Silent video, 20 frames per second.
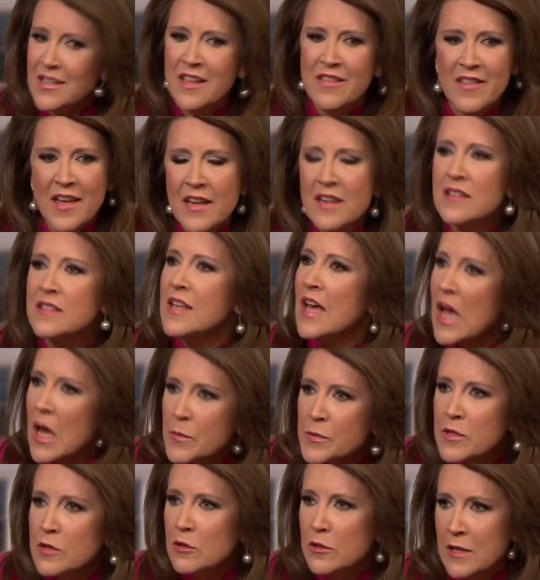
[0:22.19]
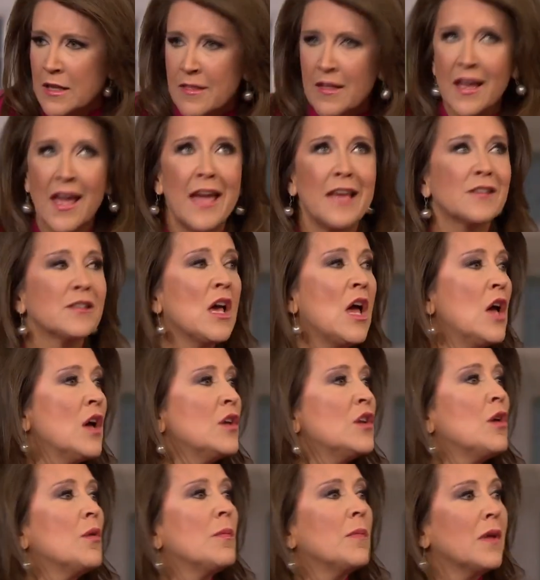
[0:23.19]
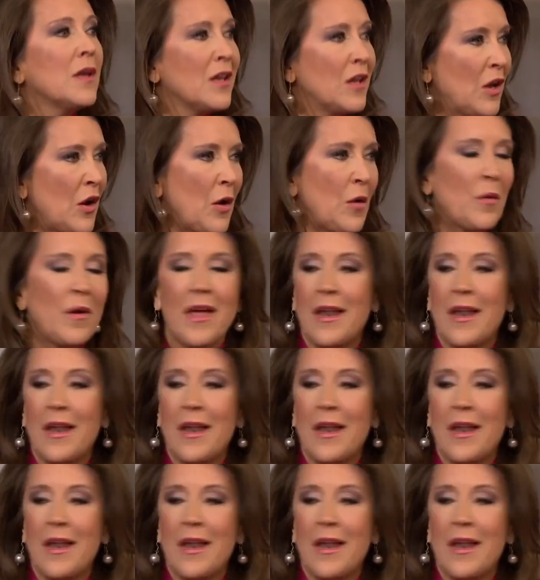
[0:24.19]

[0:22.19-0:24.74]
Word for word: and that is absolutely Maria, the case. Let me, ask, let me ask you this. You know,